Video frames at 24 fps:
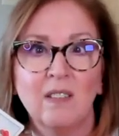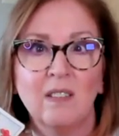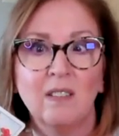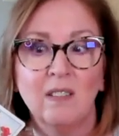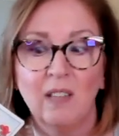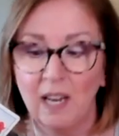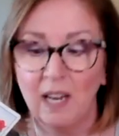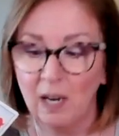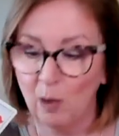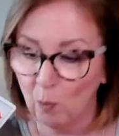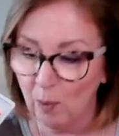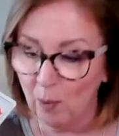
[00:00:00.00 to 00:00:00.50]

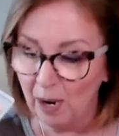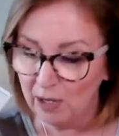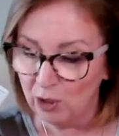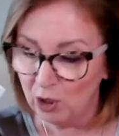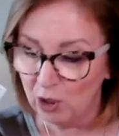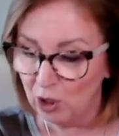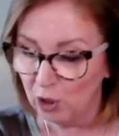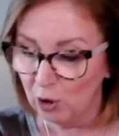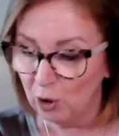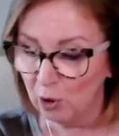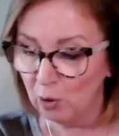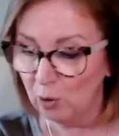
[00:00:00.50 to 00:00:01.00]
Like when
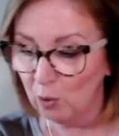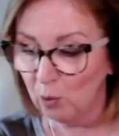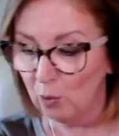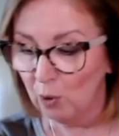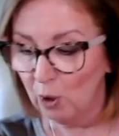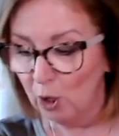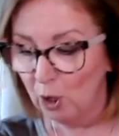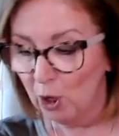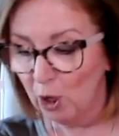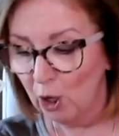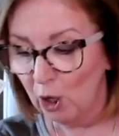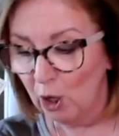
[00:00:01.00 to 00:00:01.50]
you
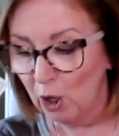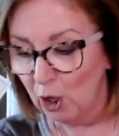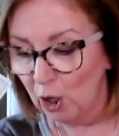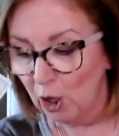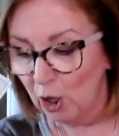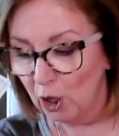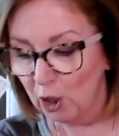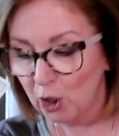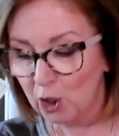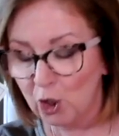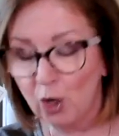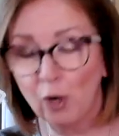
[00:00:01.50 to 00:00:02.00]

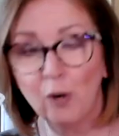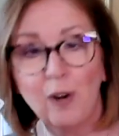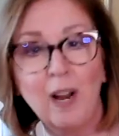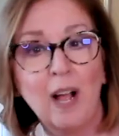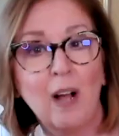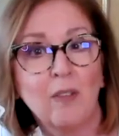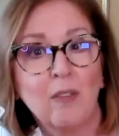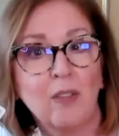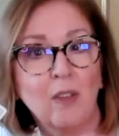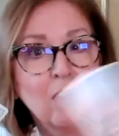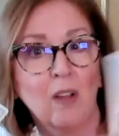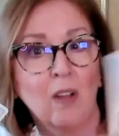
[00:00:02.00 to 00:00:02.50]
turn
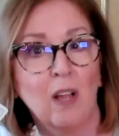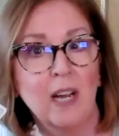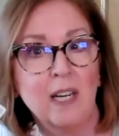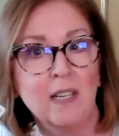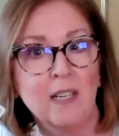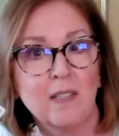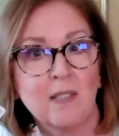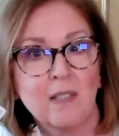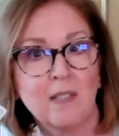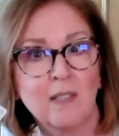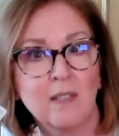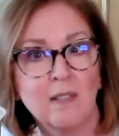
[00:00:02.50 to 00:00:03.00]
out the
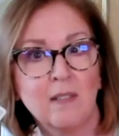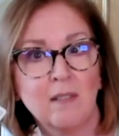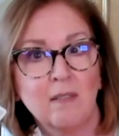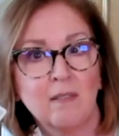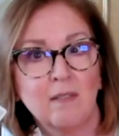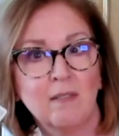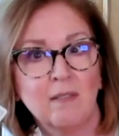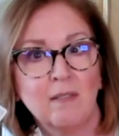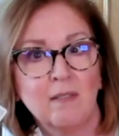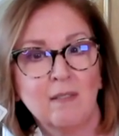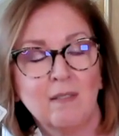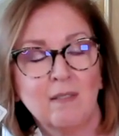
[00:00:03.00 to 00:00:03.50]
lights,
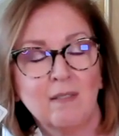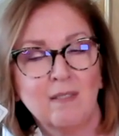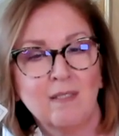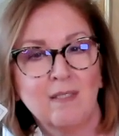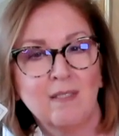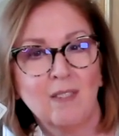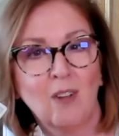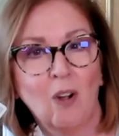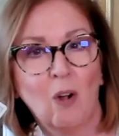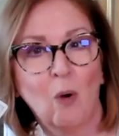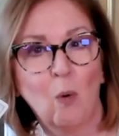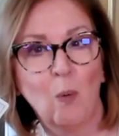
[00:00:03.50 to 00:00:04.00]

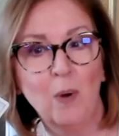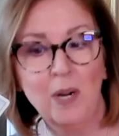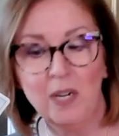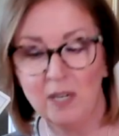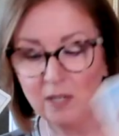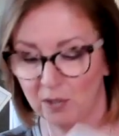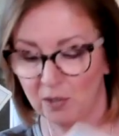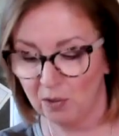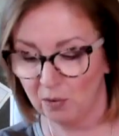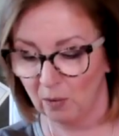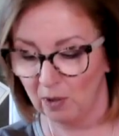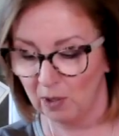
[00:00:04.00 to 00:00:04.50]
Queen
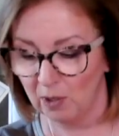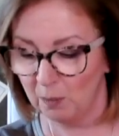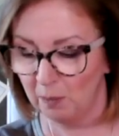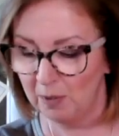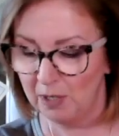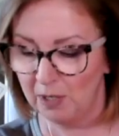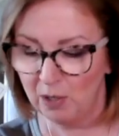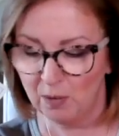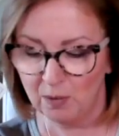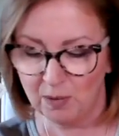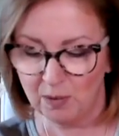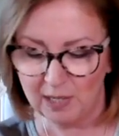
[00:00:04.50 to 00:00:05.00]
of Swords,
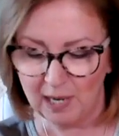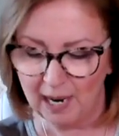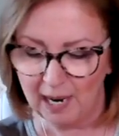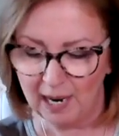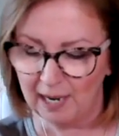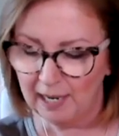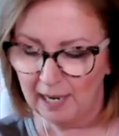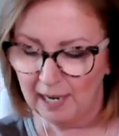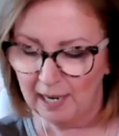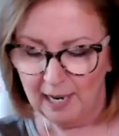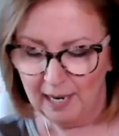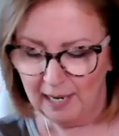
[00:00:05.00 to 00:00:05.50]
when you
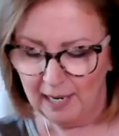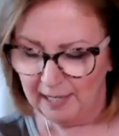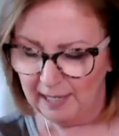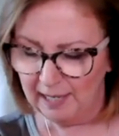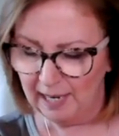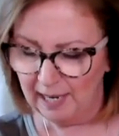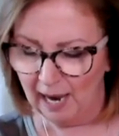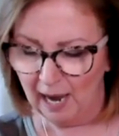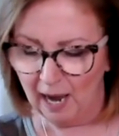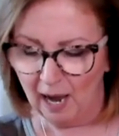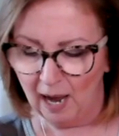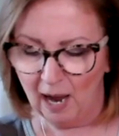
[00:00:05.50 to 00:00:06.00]
say,
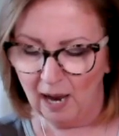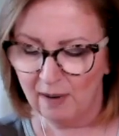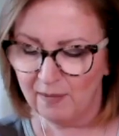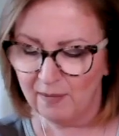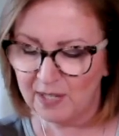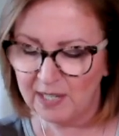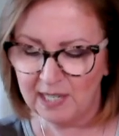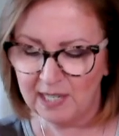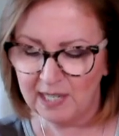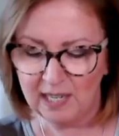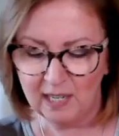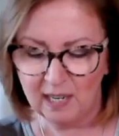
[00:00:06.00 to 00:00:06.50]
yeah, I've
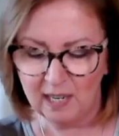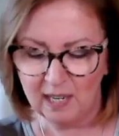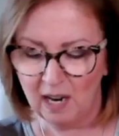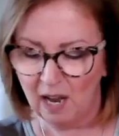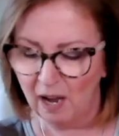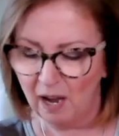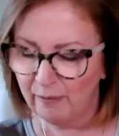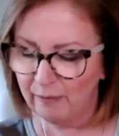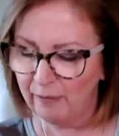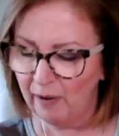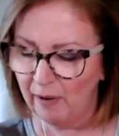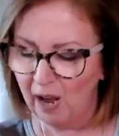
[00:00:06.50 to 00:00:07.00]
seen
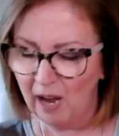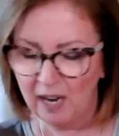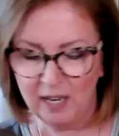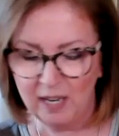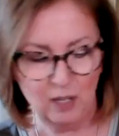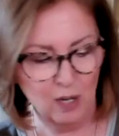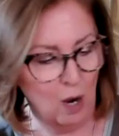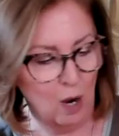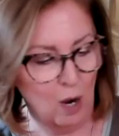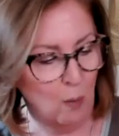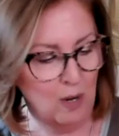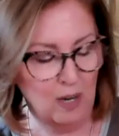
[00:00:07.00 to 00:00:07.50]
enough. I
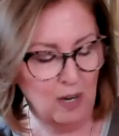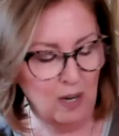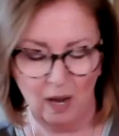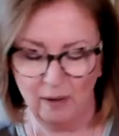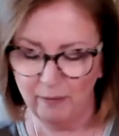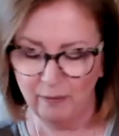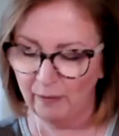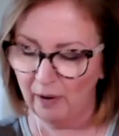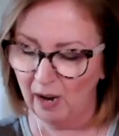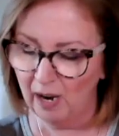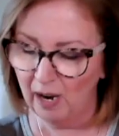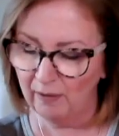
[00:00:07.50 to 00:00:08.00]
know
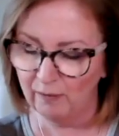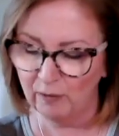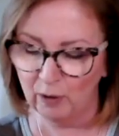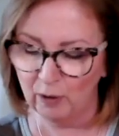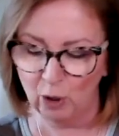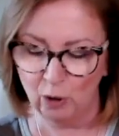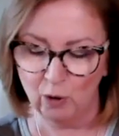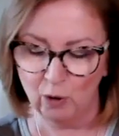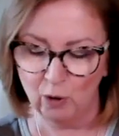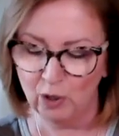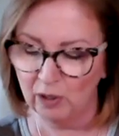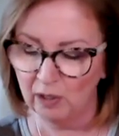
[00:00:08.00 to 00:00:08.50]
enough. I've
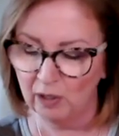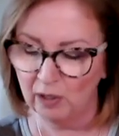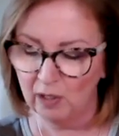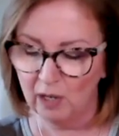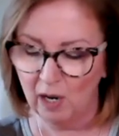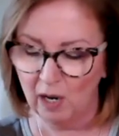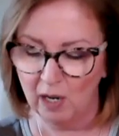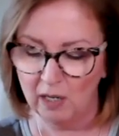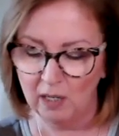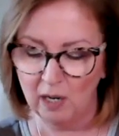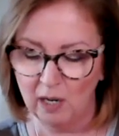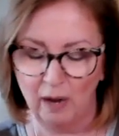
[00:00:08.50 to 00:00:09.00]
learned
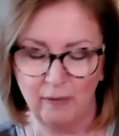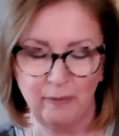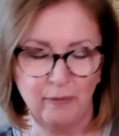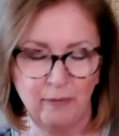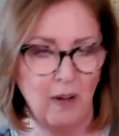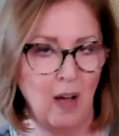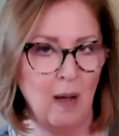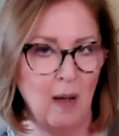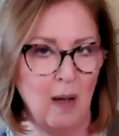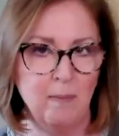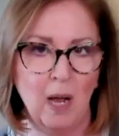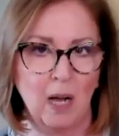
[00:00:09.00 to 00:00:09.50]

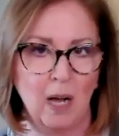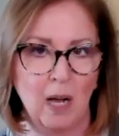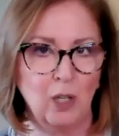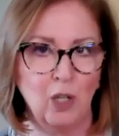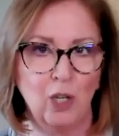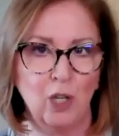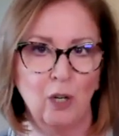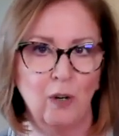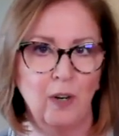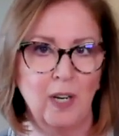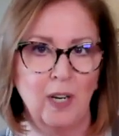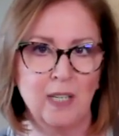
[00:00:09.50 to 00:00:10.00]
enough. I'm not
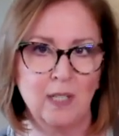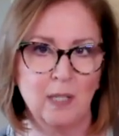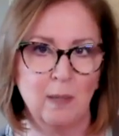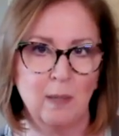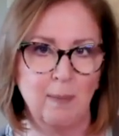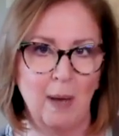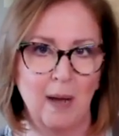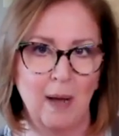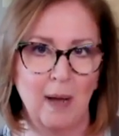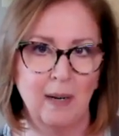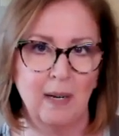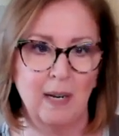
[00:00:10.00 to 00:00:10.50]
curious
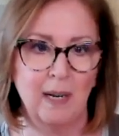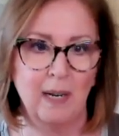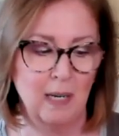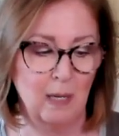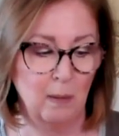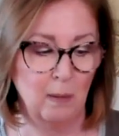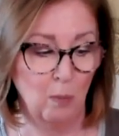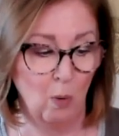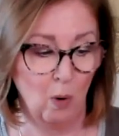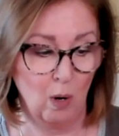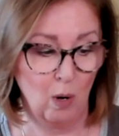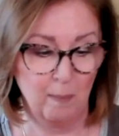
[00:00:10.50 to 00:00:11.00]
about it
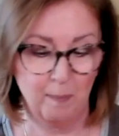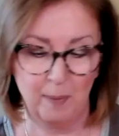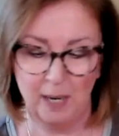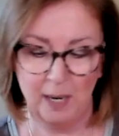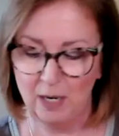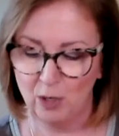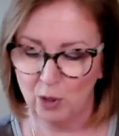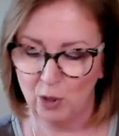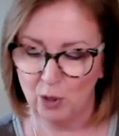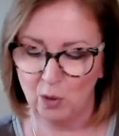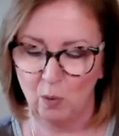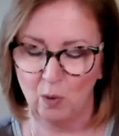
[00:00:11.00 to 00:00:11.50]
anymore.
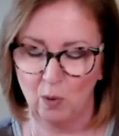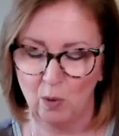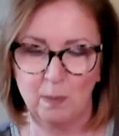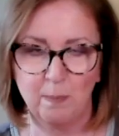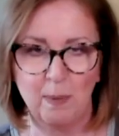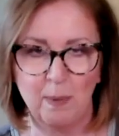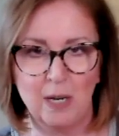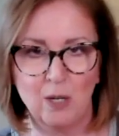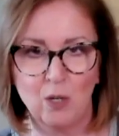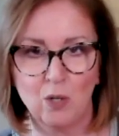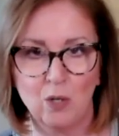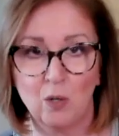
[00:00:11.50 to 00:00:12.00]
Page of Swords,
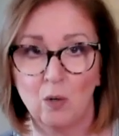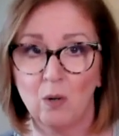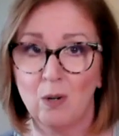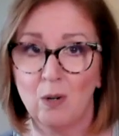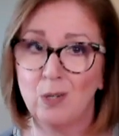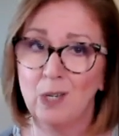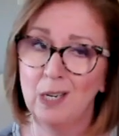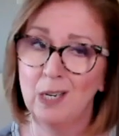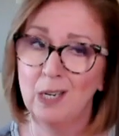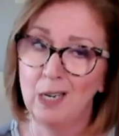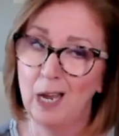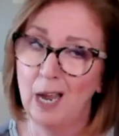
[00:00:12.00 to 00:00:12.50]
Page of
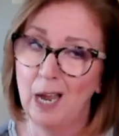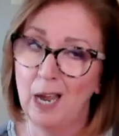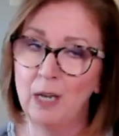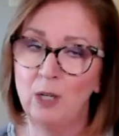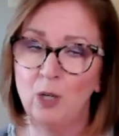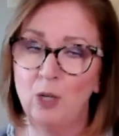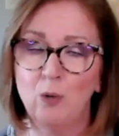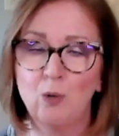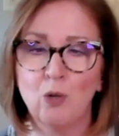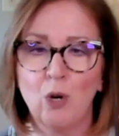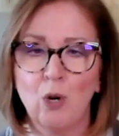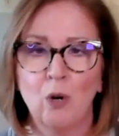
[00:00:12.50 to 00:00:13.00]
Swords.
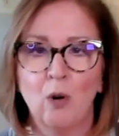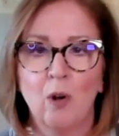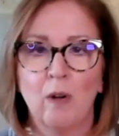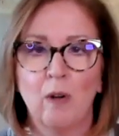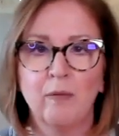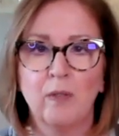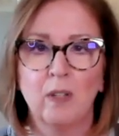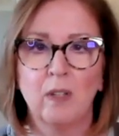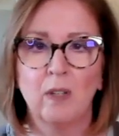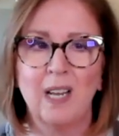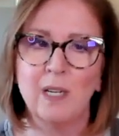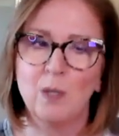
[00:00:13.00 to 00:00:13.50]
And you turn
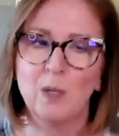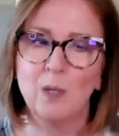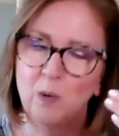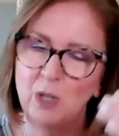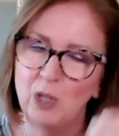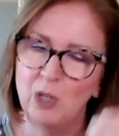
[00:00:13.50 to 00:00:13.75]
off the lights.